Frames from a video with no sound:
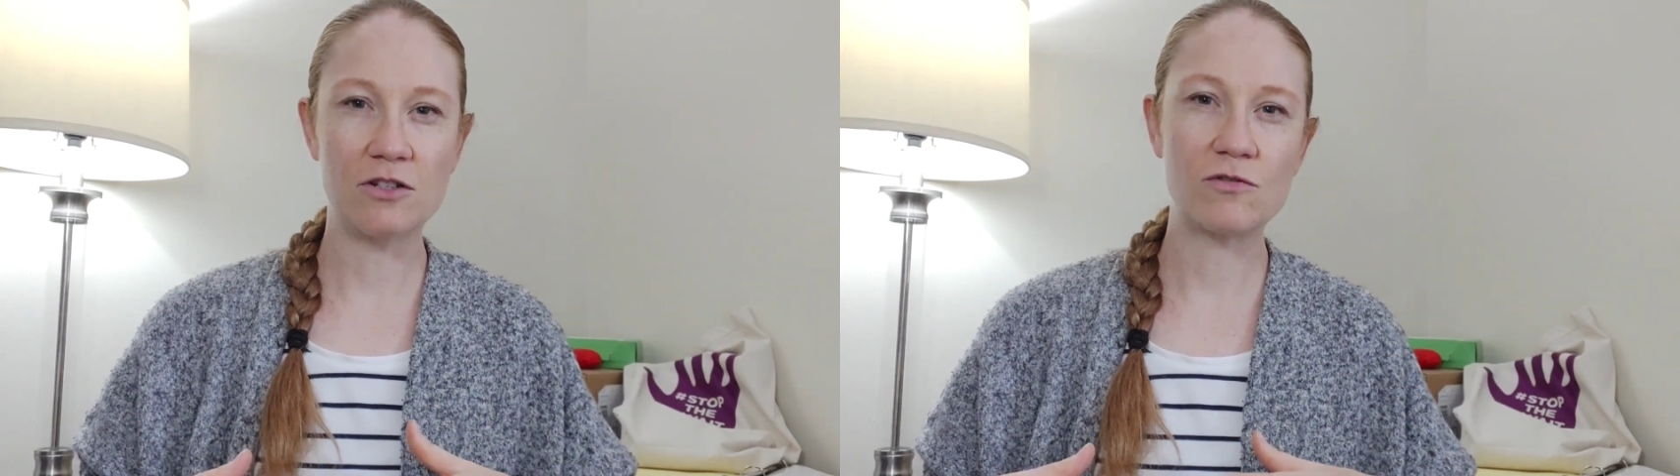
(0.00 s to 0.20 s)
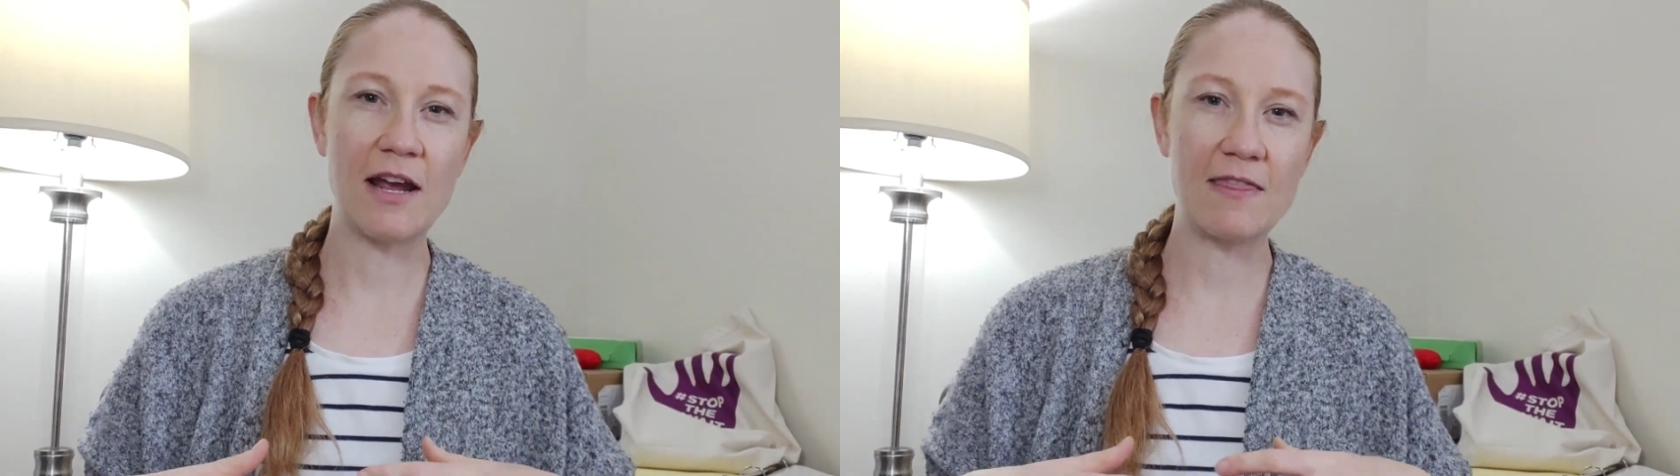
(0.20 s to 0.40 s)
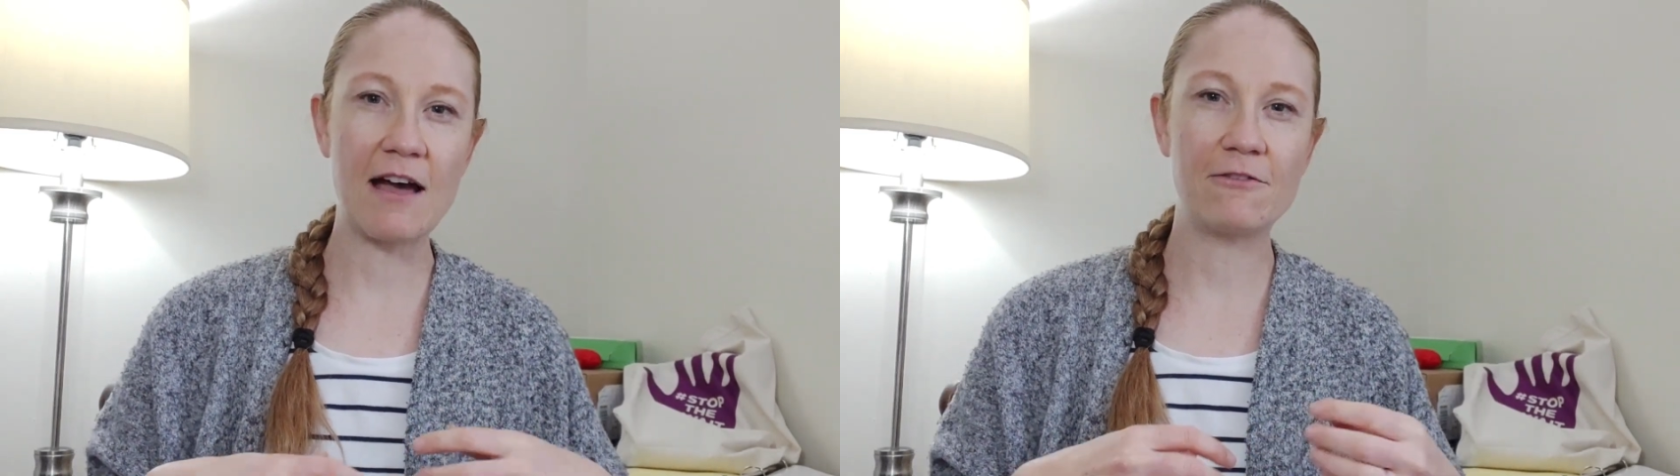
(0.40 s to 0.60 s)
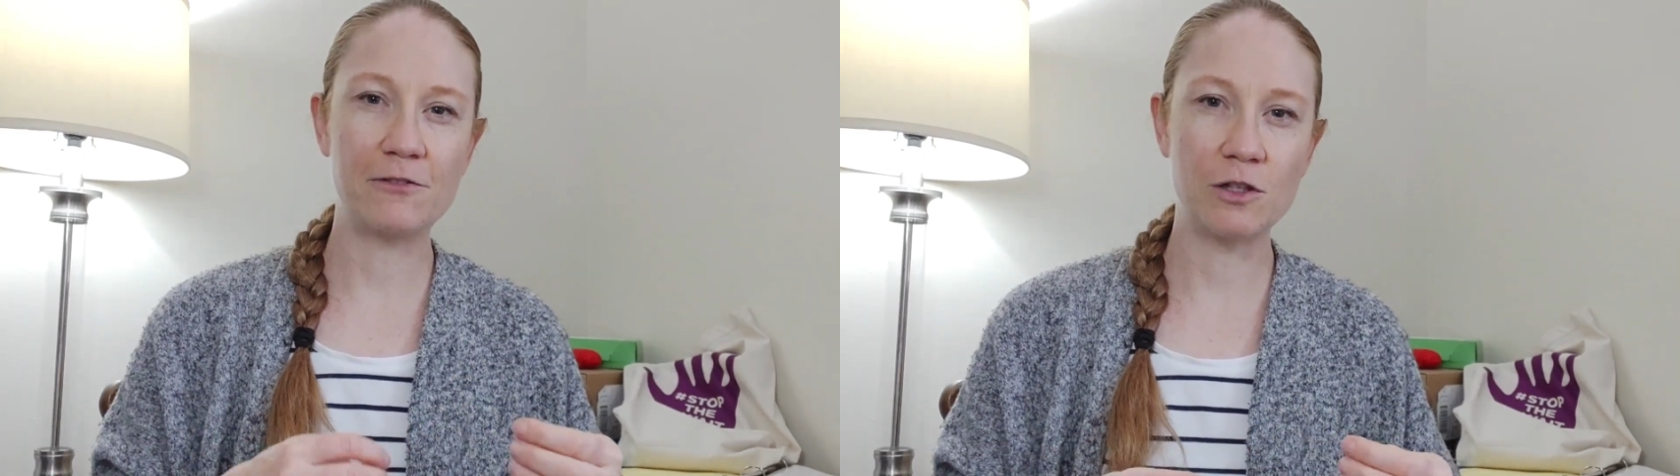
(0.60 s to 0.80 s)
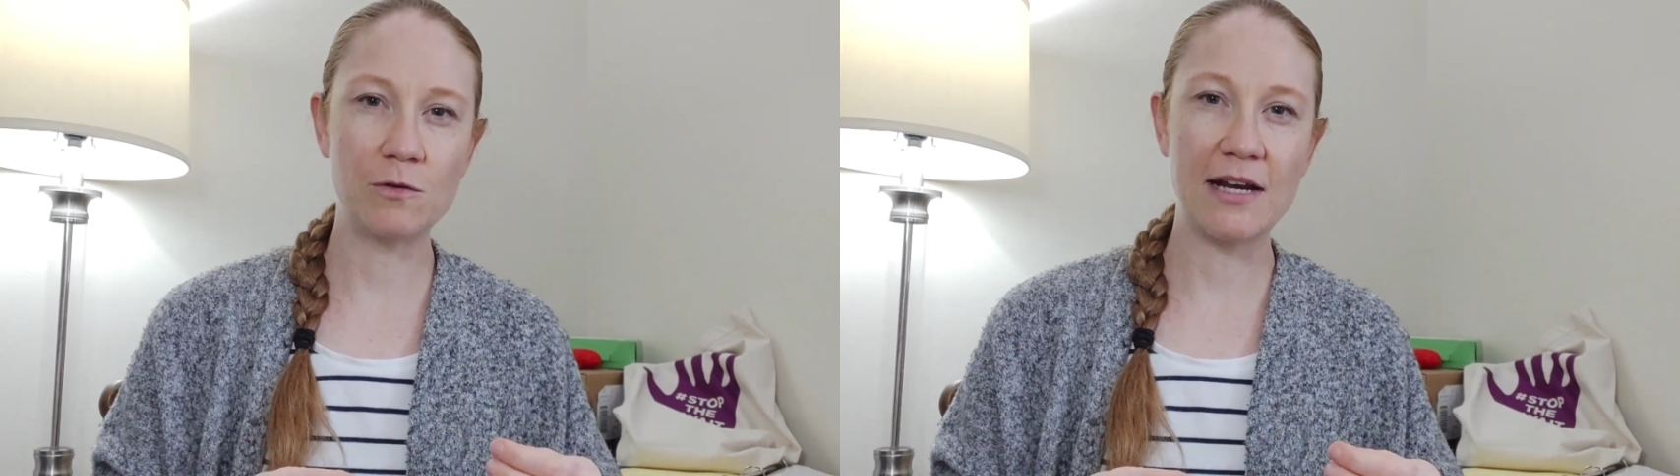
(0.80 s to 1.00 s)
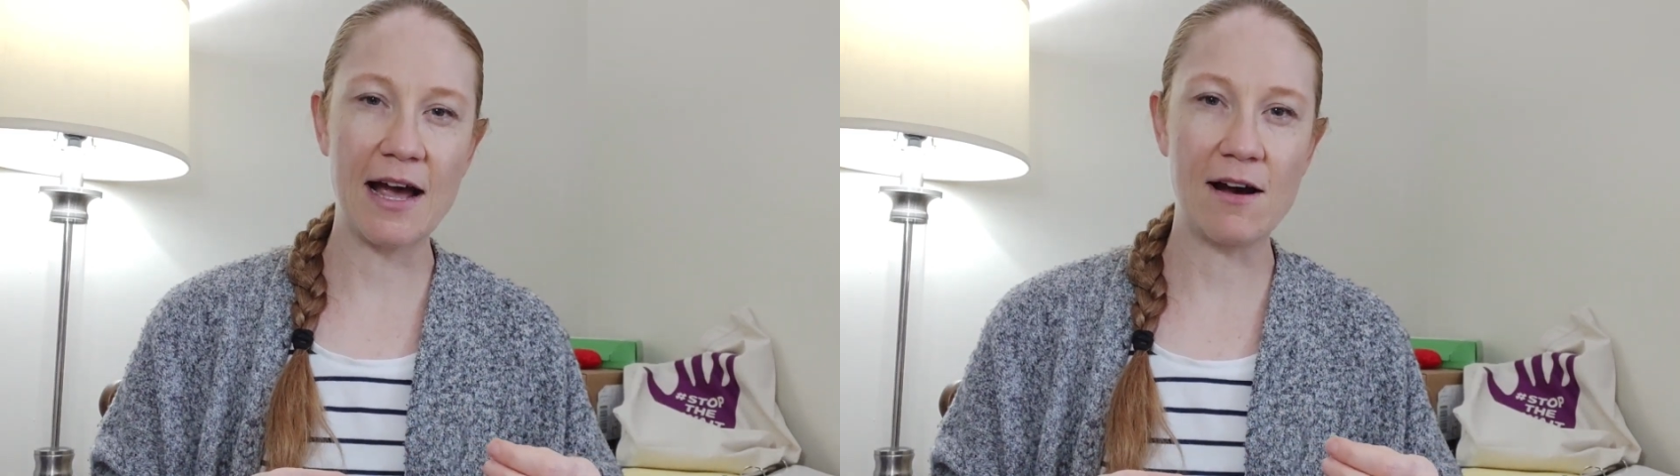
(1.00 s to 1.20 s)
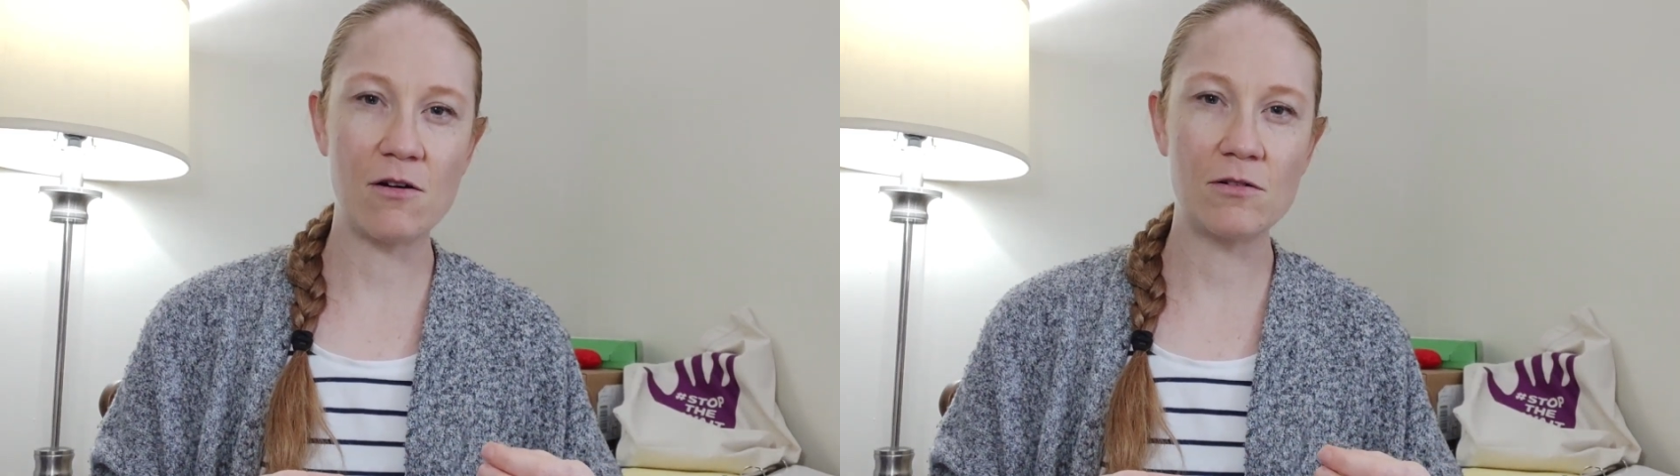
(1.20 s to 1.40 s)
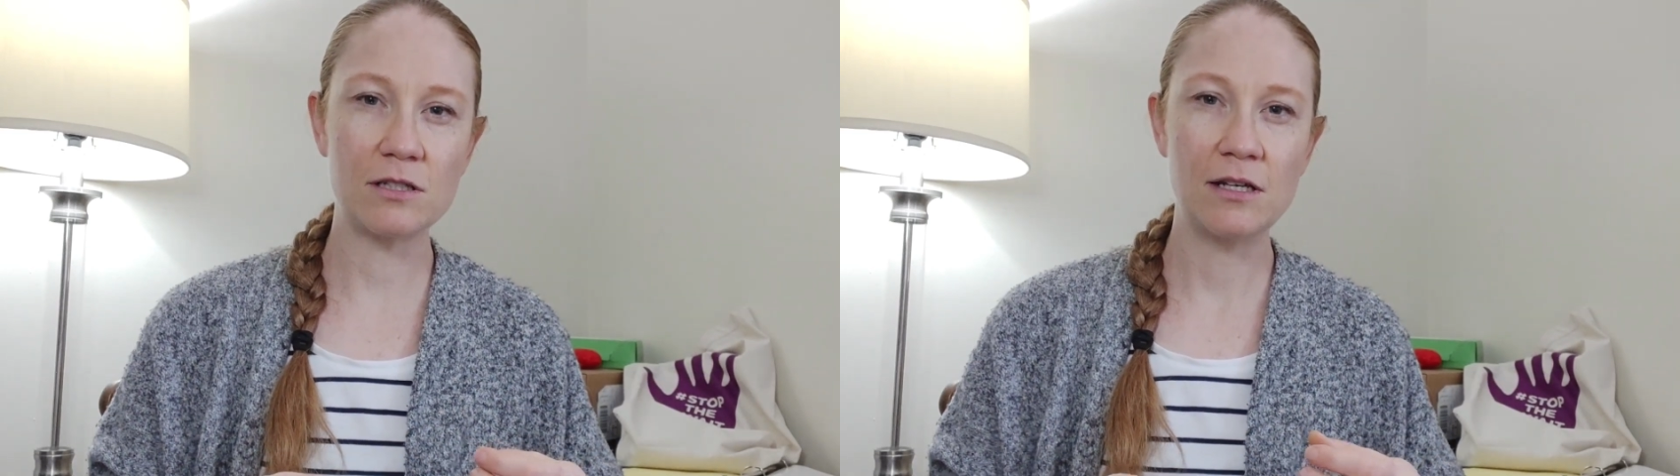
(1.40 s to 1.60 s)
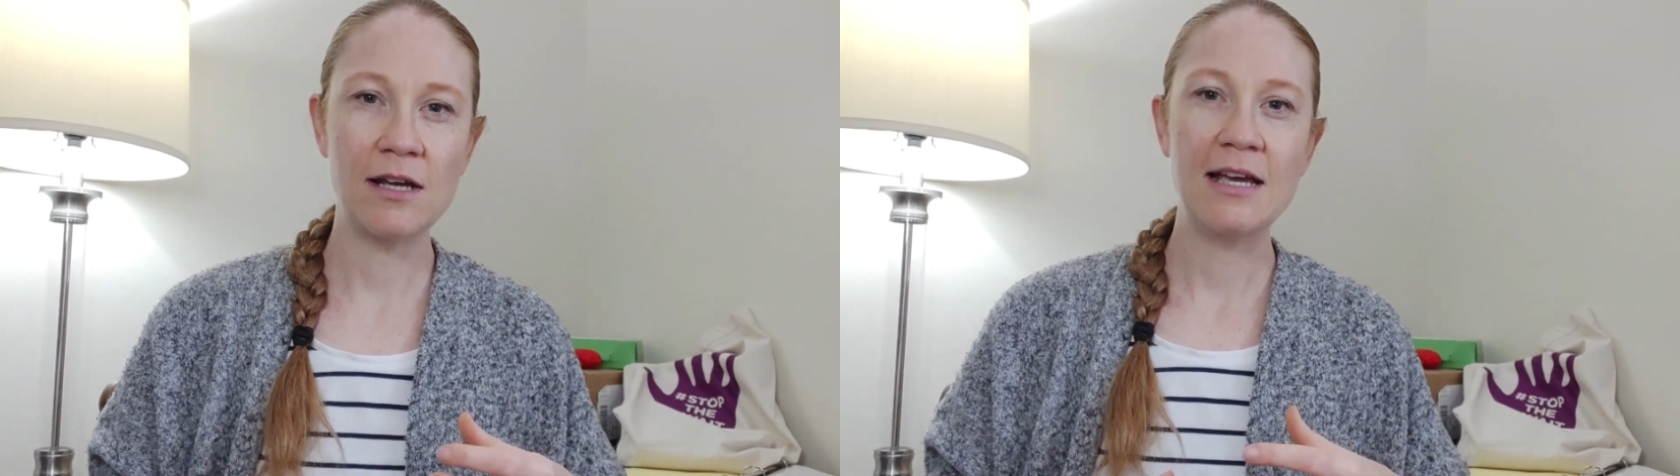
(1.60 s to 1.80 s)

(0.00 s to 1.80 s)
drain that fluid out,